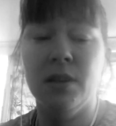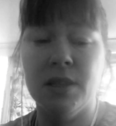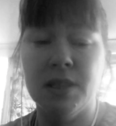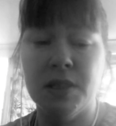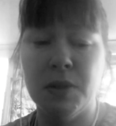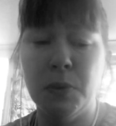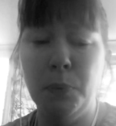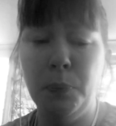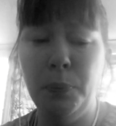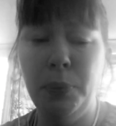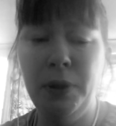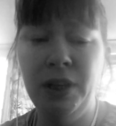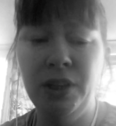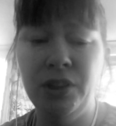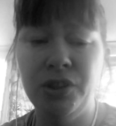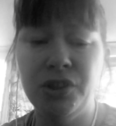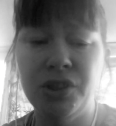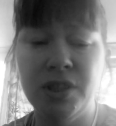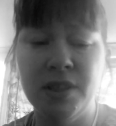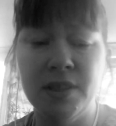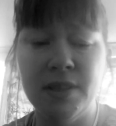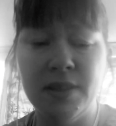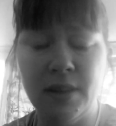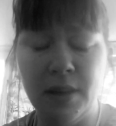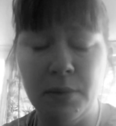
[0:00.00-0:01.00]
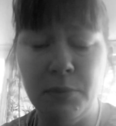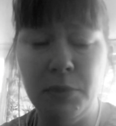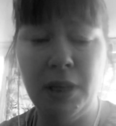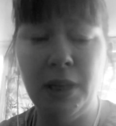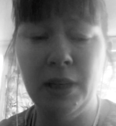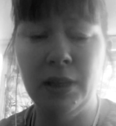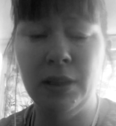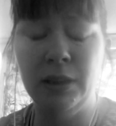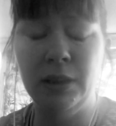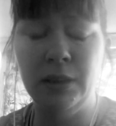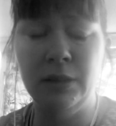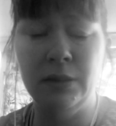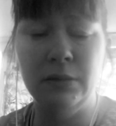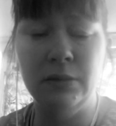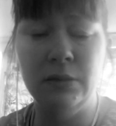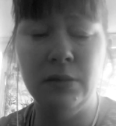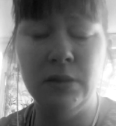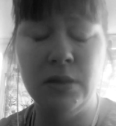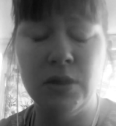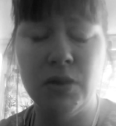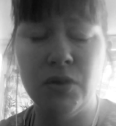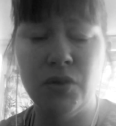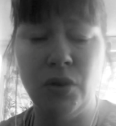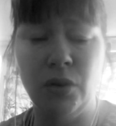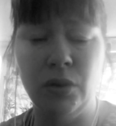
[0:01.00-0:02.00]
Some pictures I'm getting
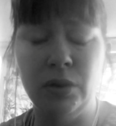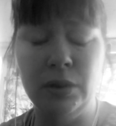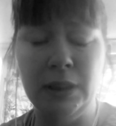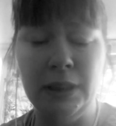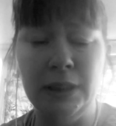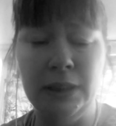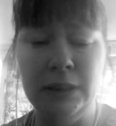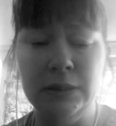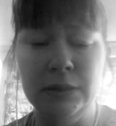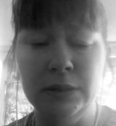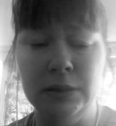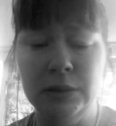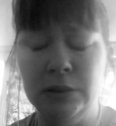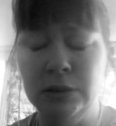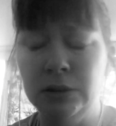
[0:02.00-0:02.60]
strongly.